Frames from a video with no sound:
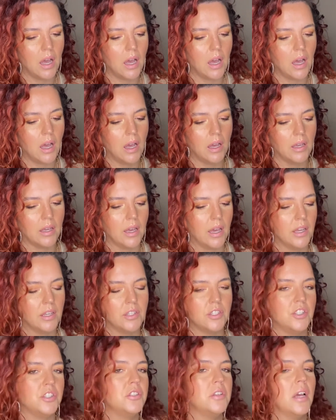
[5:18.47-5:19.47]
I,
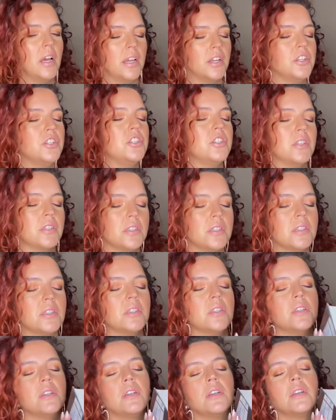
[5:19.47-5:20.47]
I, I just
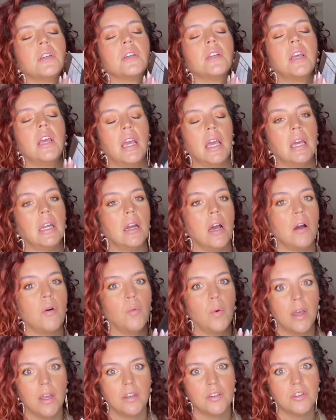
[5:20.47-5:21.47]
cannot
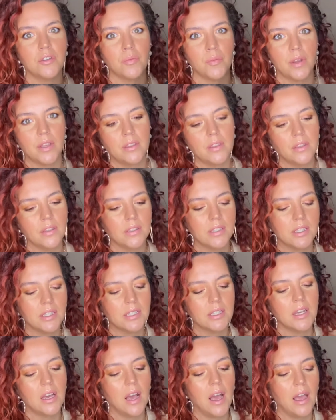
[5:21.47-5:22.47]
wait to read this.
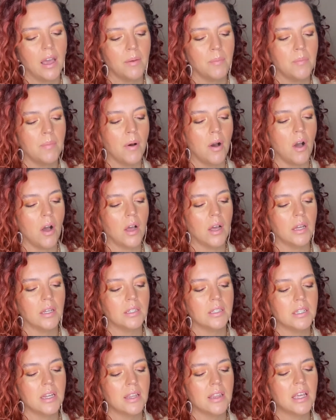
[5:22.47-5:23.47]
I bought,
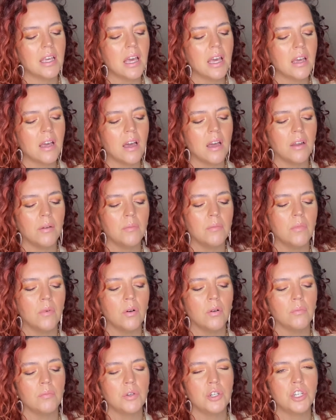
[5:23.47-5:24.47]
I think I got
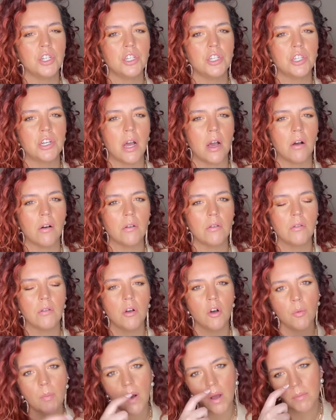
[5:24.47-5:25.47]
Michelle
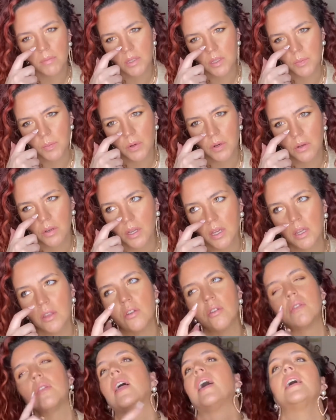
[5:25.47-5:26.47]
Obama's book either
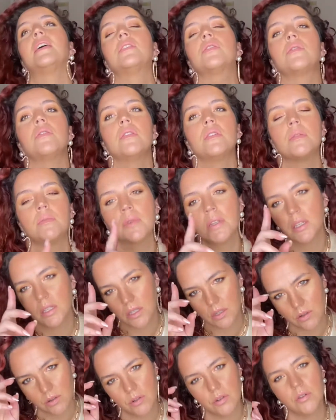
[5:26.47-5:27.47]
last Christmas or
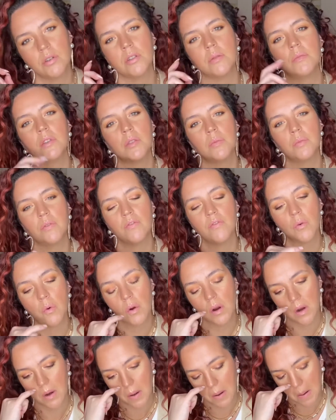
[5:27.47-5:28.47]
the Christmas
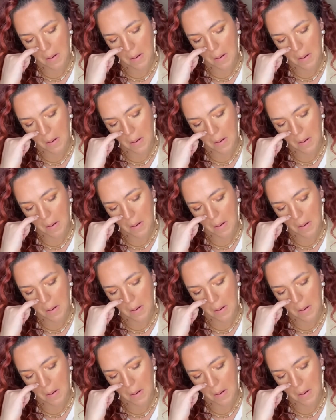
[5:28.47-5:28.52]
before.